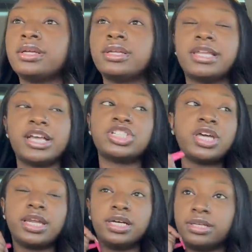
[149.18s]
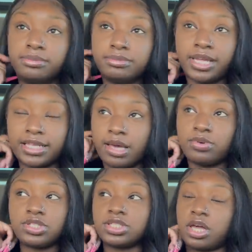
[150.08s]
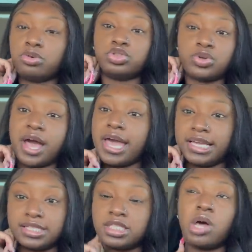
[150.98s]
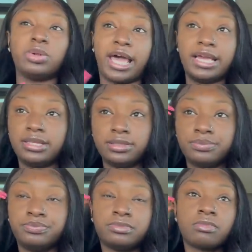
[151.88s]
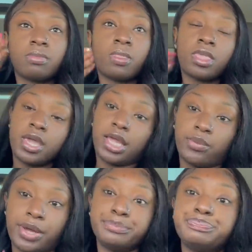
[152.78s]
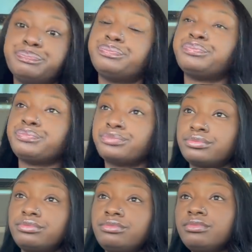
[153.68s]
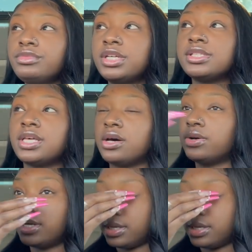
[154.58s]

Like, shut up. Like, that was just so dry and so late. Anyway. So,